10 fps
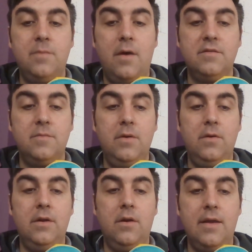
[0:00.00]
and
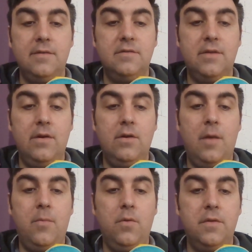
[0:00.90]
responsibility are necessary
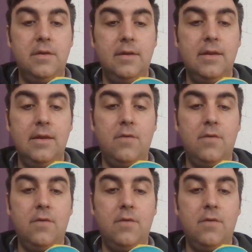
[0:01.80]
to uphold the dignity